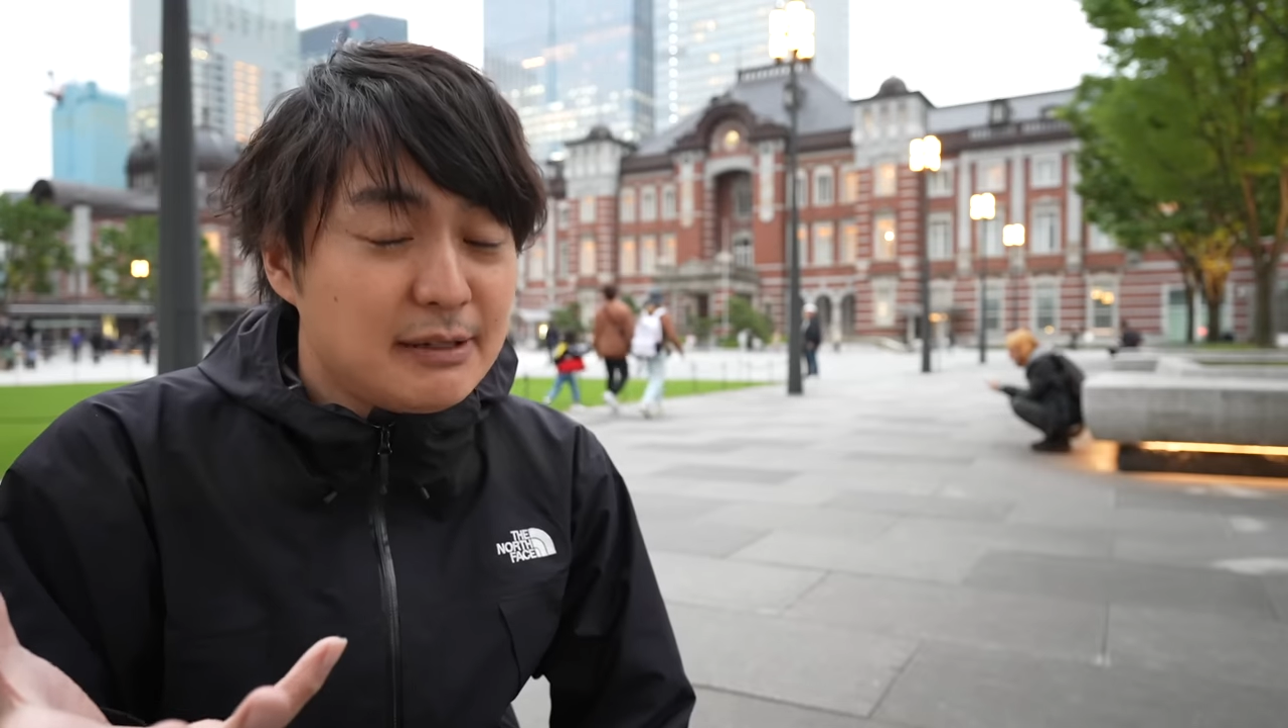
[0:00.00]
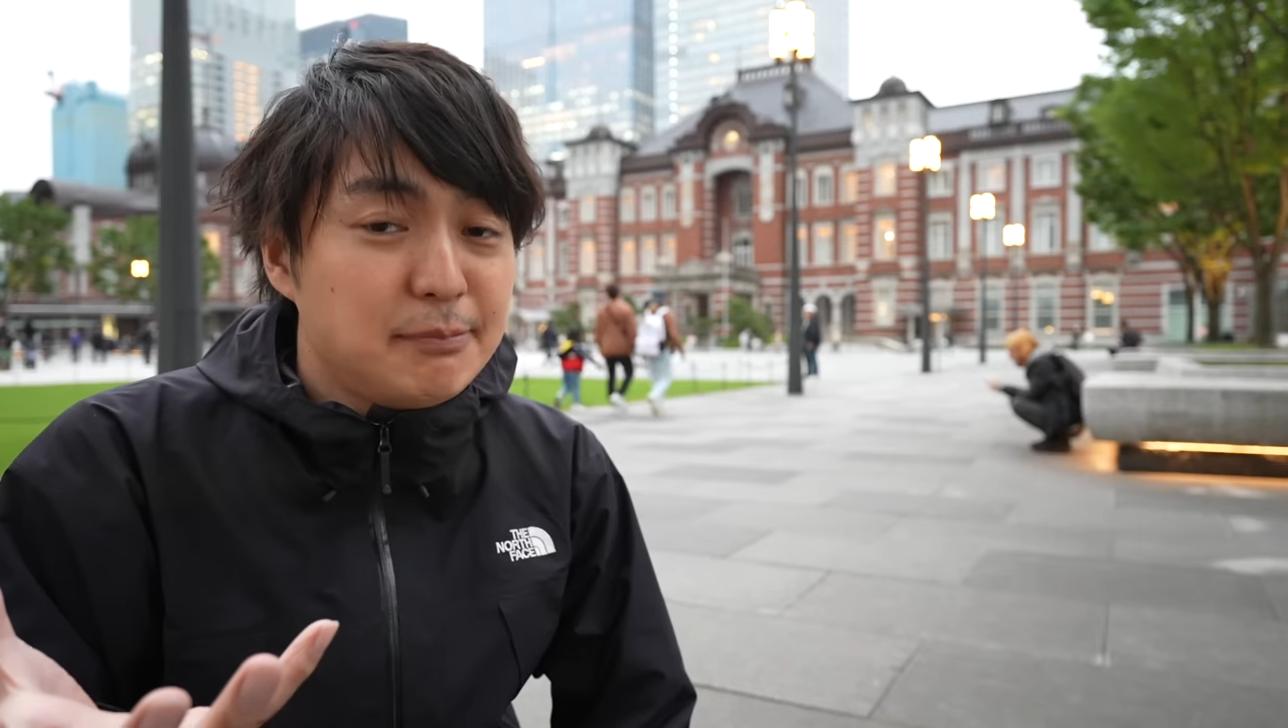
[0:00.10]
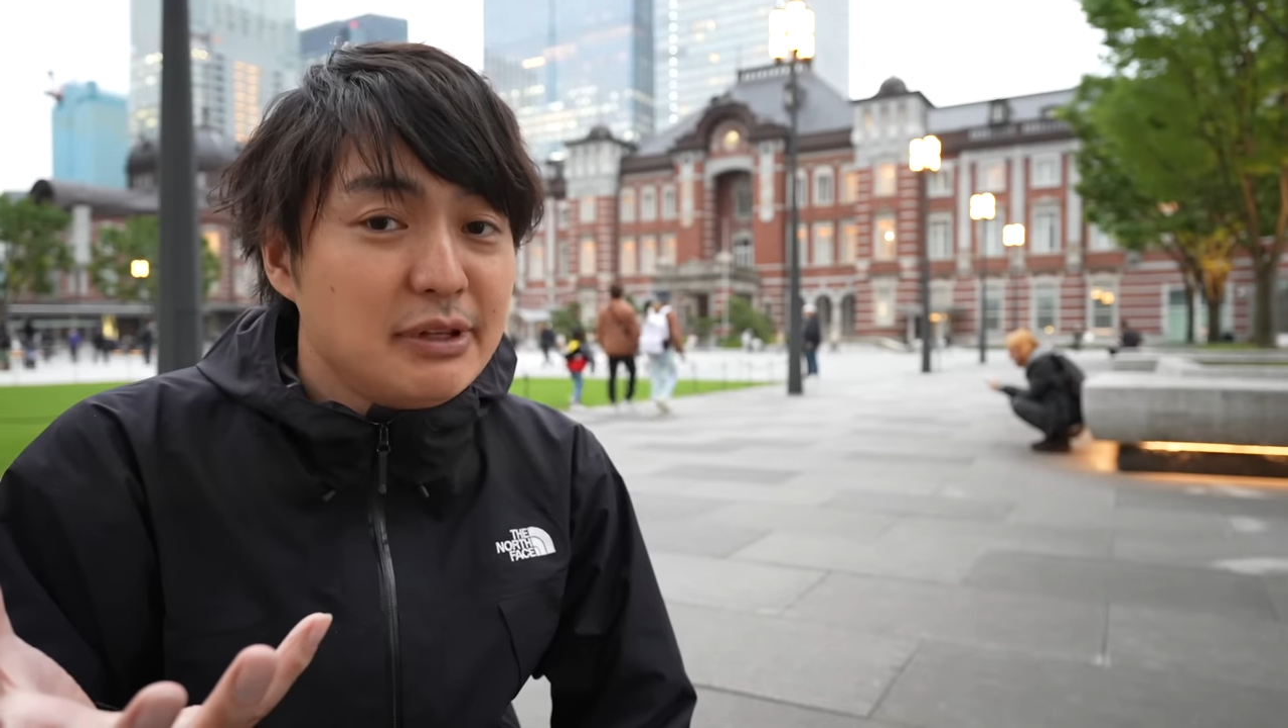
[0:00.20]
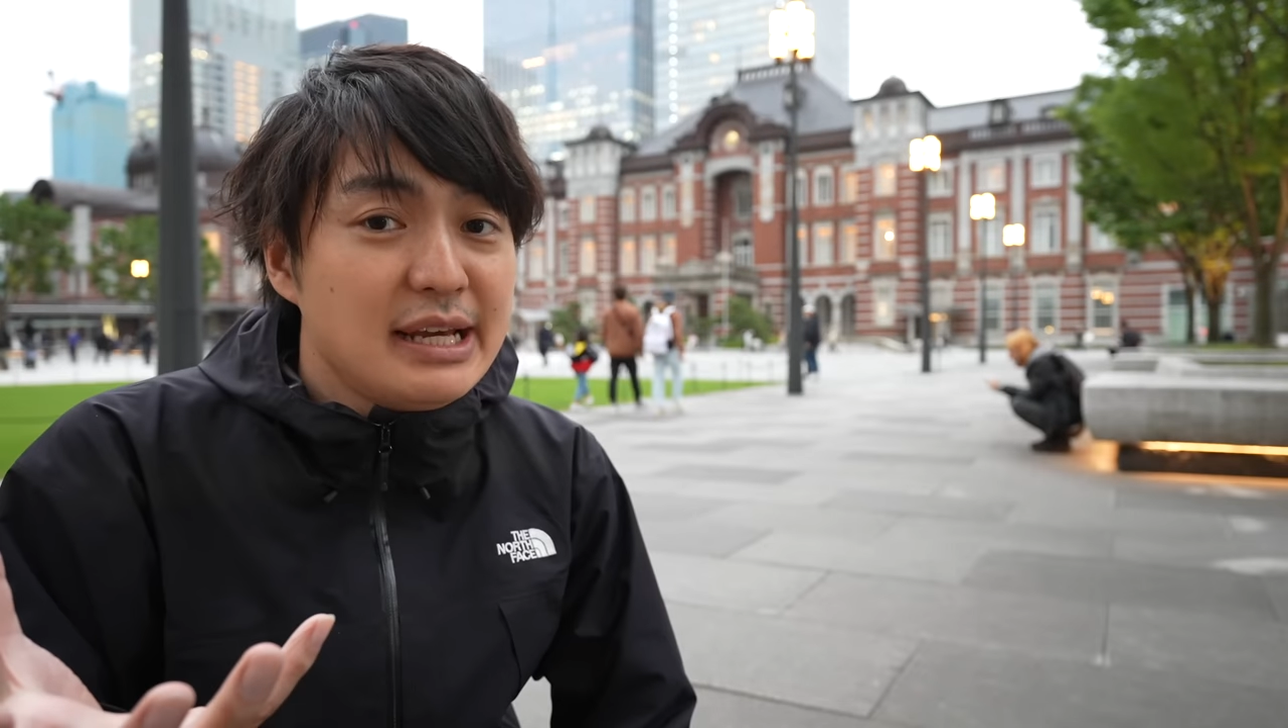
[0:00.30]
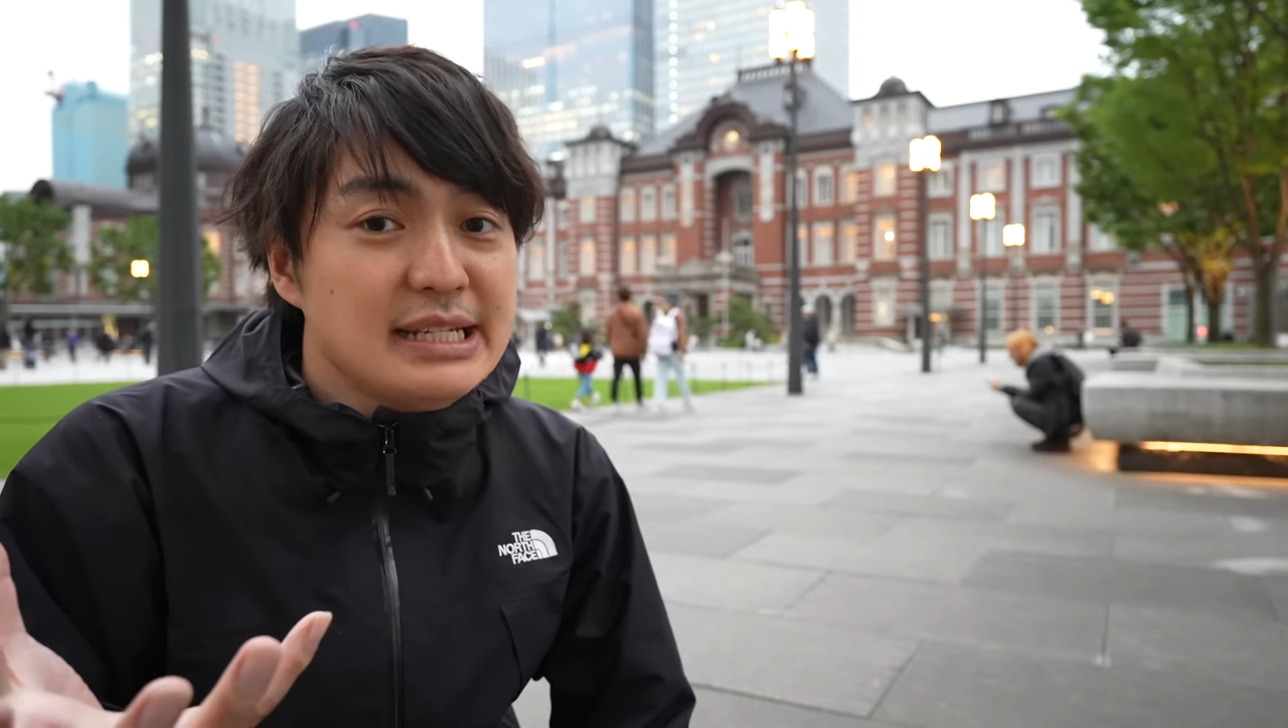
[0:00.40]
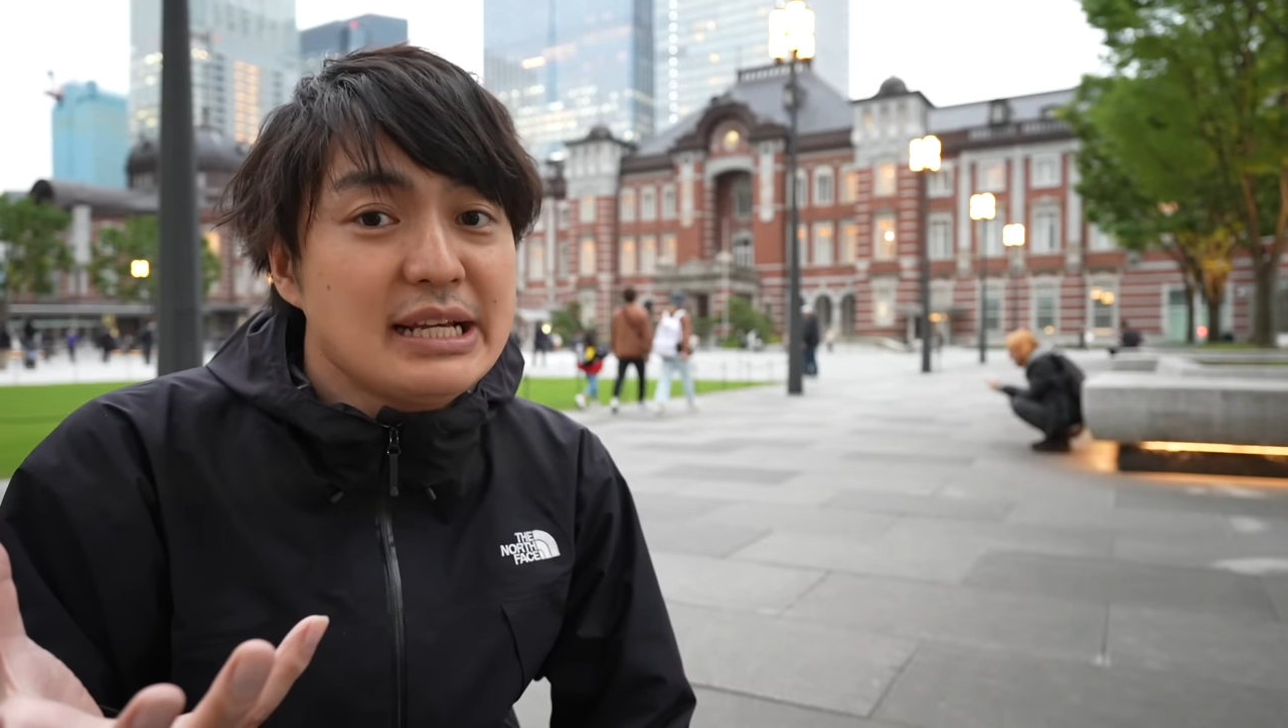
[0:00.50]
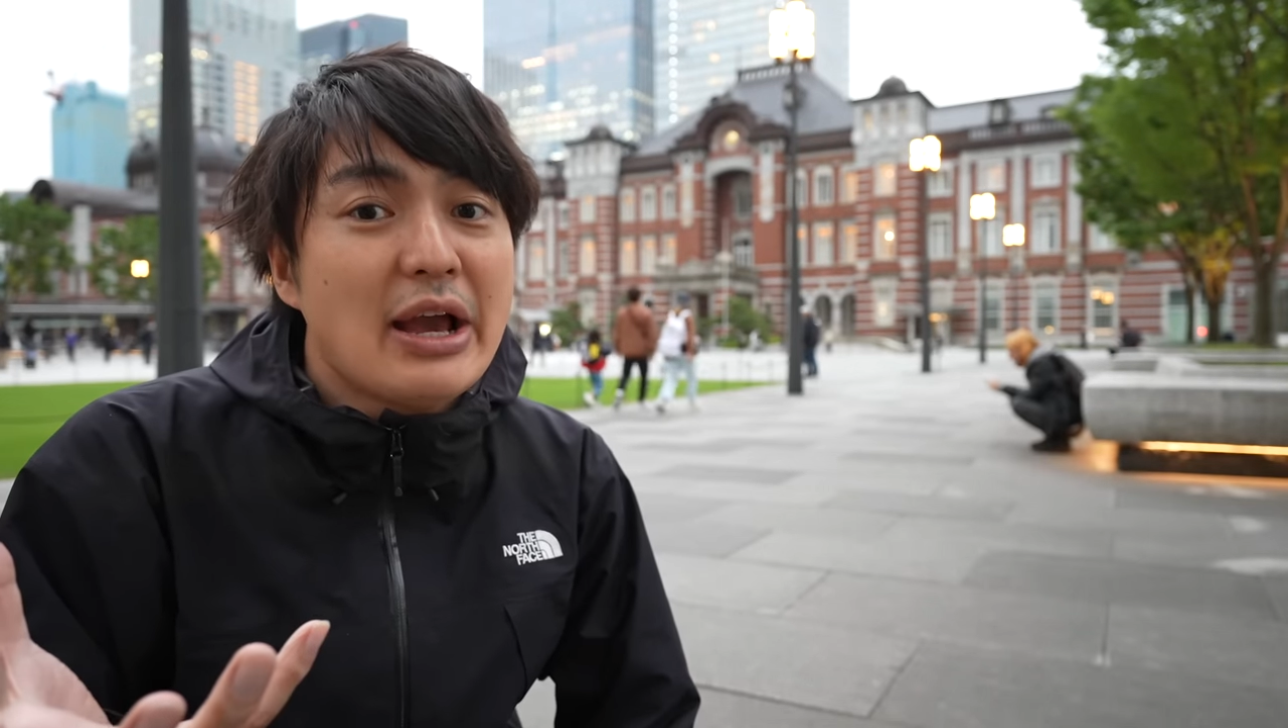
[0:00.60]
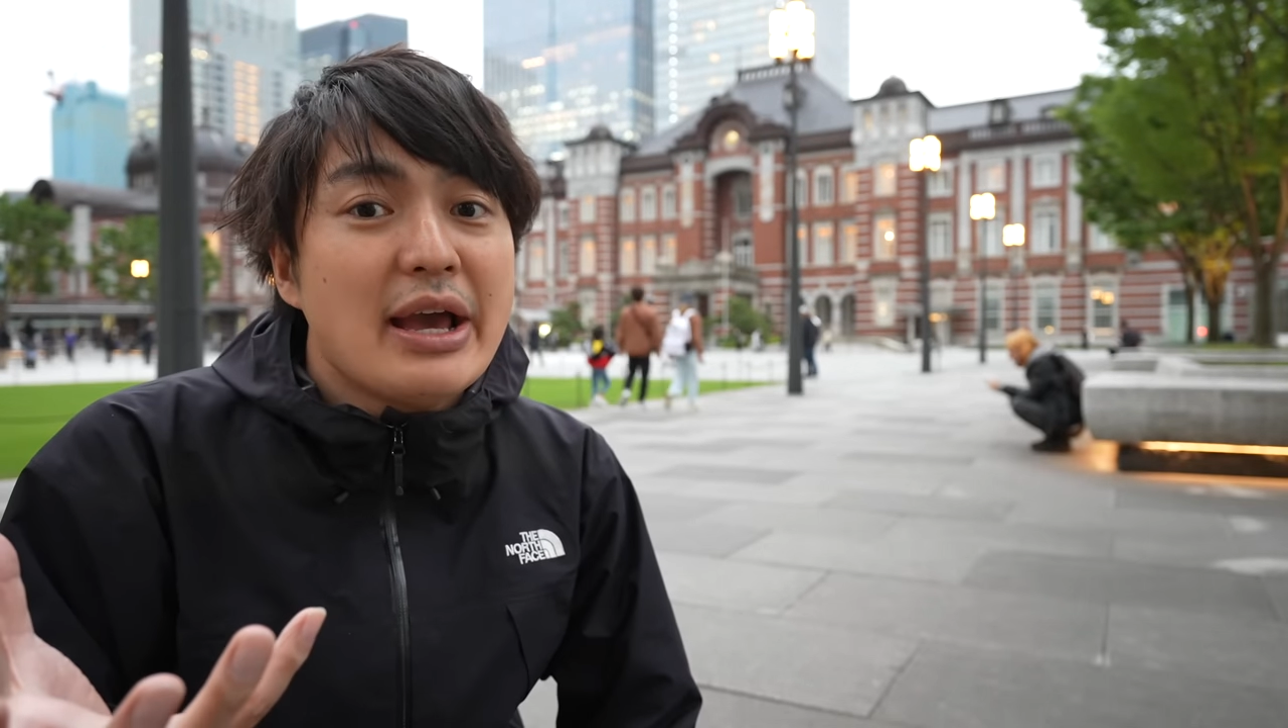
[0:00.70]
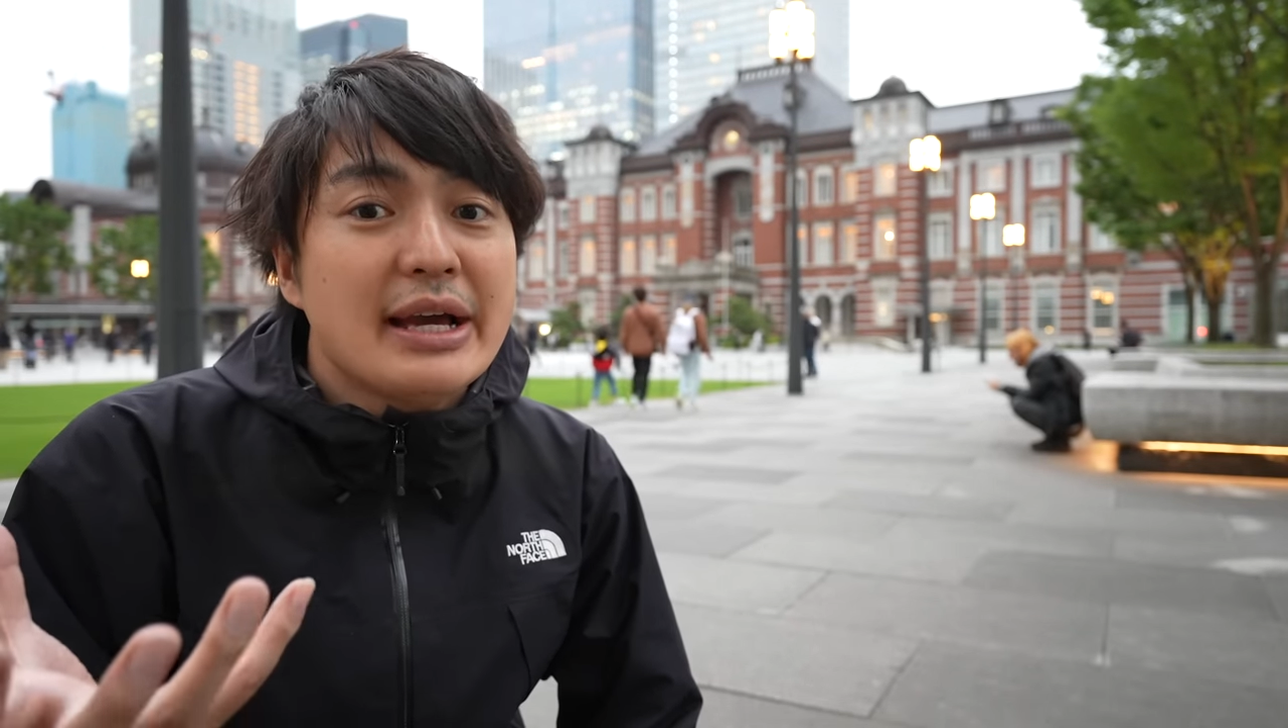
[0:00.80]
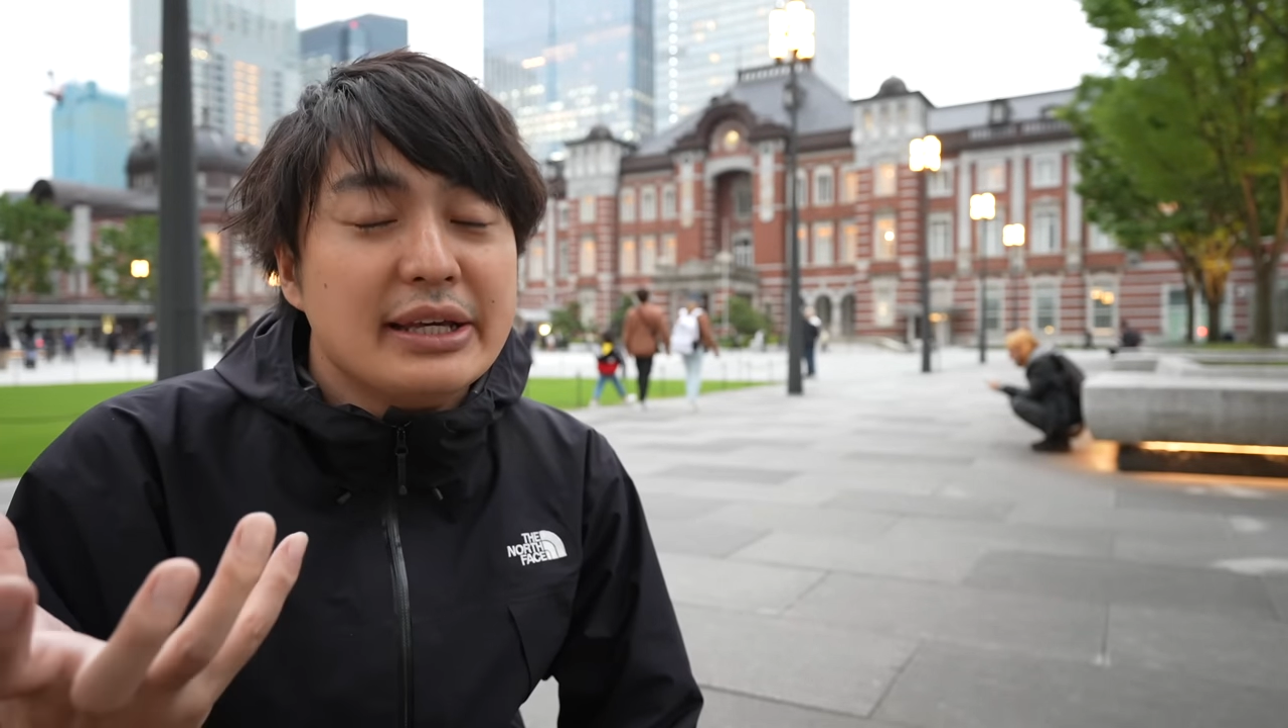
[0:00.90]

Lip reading: airplane,